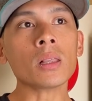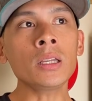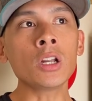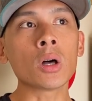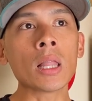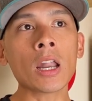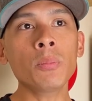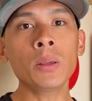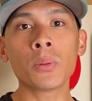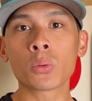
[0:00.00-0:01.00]
you know, a lot of
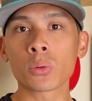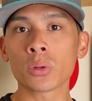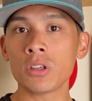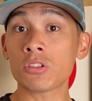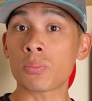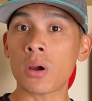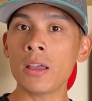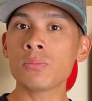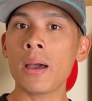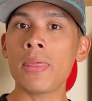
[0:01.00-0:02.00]
people were really
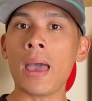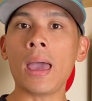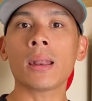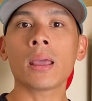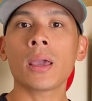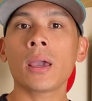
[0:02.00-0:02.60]
surprised by that.